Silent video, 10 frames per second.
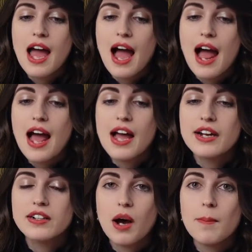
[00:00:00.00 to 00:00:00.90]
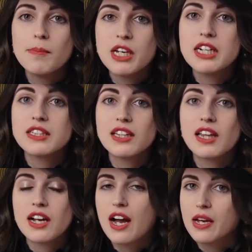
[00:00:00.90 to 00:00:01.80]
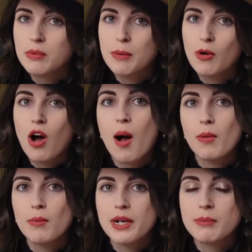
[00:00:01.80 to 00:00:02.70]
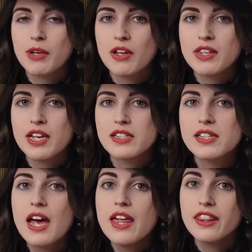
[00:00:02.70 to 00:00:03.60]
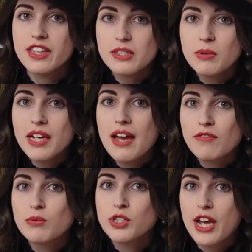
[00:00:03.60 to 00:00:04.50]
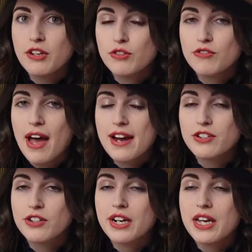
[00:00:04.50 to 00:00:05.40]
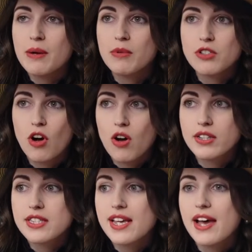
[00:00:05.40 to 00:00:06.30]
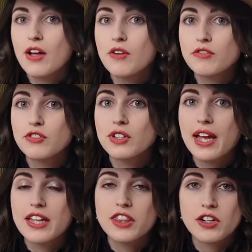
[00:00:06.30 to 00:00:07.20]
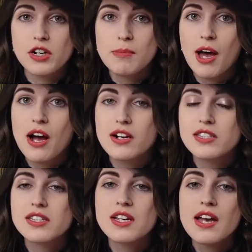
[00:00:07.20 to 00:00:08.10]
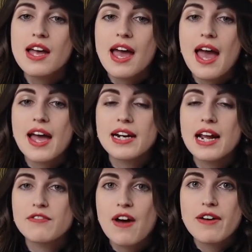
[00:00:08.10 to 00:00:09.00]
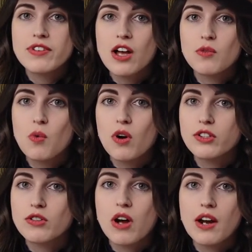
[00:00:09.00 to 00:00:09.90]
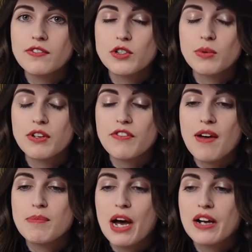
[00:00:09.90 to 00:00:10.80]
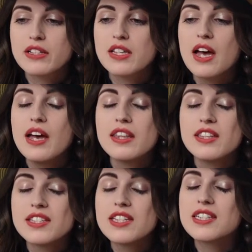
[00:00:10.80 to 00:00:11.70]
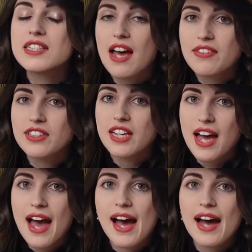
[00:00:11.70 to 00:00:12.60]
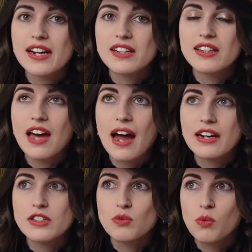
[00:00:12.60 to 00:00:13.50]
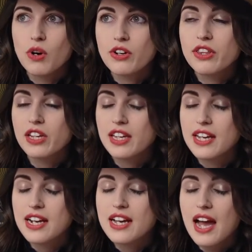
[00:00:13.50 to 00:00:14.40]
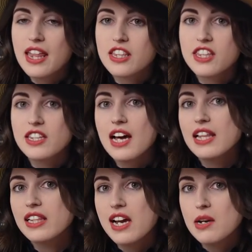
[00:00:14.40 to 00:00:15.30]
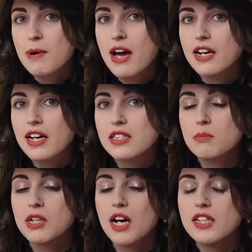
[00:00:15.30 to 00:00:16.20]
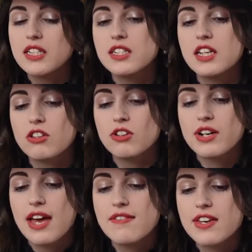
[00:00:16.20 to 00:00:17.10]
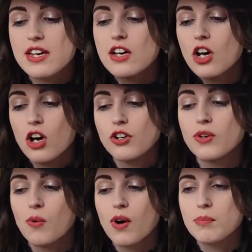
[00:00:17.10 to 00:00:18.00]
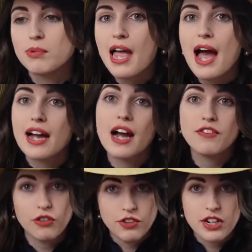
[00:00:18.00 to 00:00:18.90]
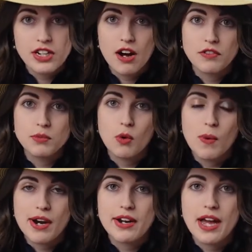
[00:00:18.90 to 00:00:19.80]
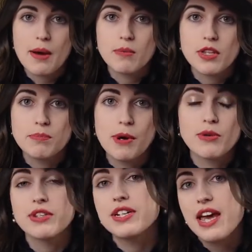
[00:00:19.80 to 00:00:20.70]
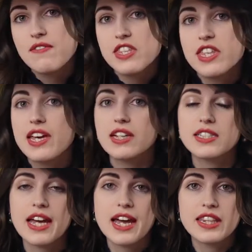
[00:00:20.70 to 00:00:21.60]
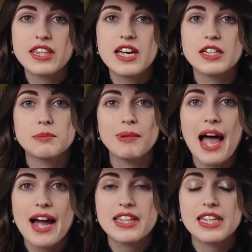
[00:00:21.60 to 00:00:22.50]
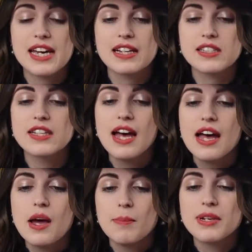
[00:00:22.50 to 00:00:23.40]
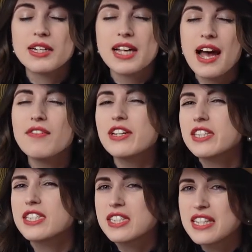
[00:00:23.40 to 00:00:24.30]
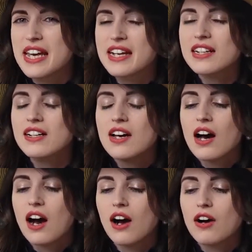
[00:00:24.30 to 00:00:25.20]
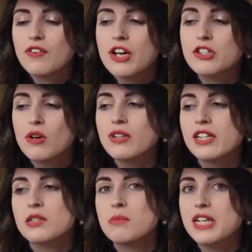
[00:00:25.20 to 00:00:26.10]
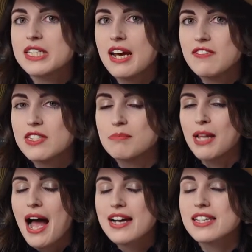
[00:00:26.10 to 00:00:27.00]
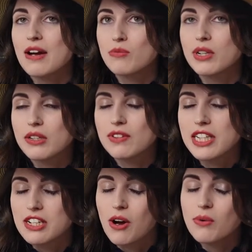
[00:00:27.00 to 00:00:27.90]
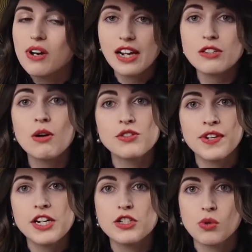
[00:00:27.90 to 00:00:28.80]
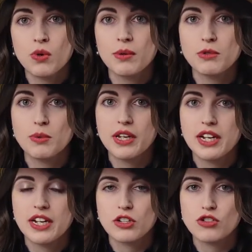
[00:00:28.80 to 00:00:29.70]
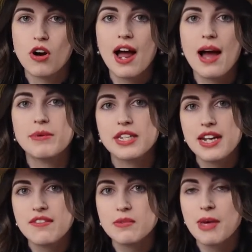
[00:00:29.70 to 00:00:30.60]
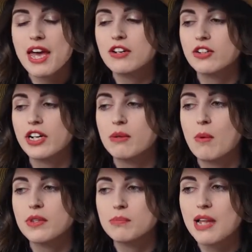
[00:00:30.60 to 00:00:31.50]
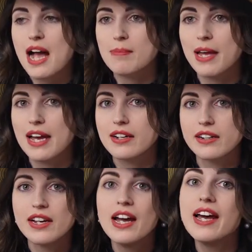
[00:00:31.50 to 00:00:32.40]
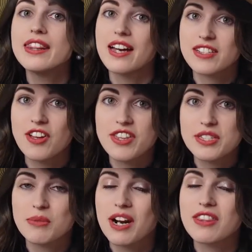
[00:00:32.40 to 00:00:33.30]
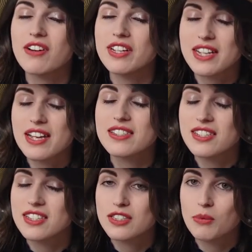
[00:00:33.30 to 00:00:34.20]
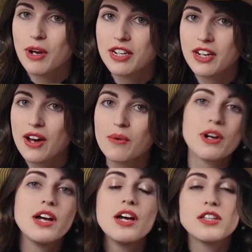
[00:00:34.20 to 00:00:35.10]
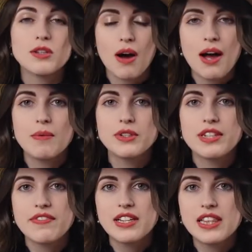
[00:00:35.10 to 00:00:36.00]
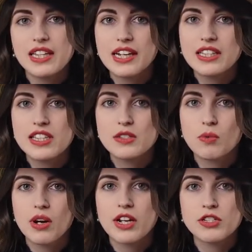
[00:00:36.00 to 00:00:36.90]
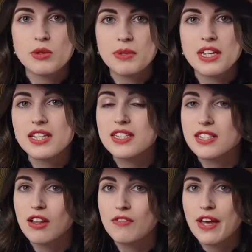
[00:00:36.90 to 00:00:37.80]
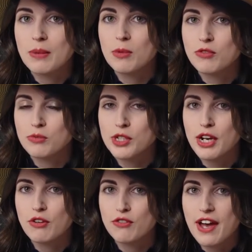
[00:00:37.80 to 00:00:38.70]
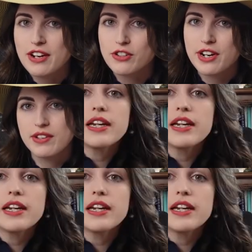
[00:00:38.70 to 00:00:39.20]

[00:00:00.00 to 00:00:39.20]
And immediately, like, I get people complimenting me on this. This one came from J. Crew Factory. It was on sale for like 30 bucks, and I had a $5 reward, so got it for 25 bucks. This is definitely a hat that is worth getting. And the thing that I like about it is that because it's either navy nor black. I feel very comfortable wearing it with both navy things, tan things, black things, because I have like this thing of I don't like to mix navies blacks. I really, really don't. And so I was very torn between getting a straw hat with a navy band or getting one with a black band. And I saw this one and I thought, yes, this is the way to go. So I will definitely link this one, assuming that it's still available from J. Crew Factory.